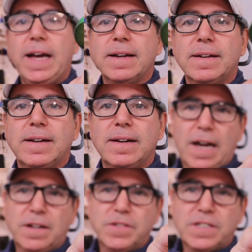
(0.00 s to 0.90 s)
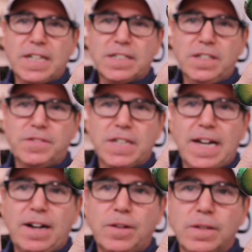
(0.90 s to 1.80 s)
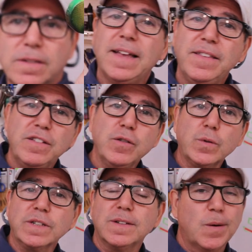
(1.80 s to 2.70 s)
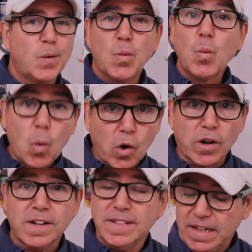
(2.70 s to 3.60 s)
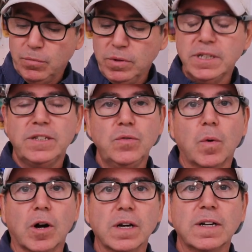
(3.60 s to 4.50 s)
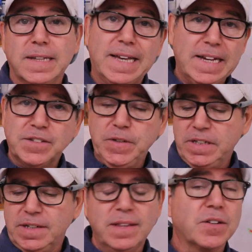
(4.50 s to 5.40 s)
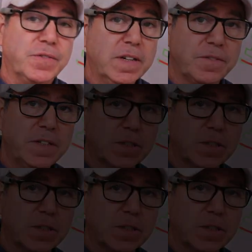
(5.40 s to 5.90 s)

that, out of a section of a dowel. And these lures work. They really do work. They catch fish, and they're fun to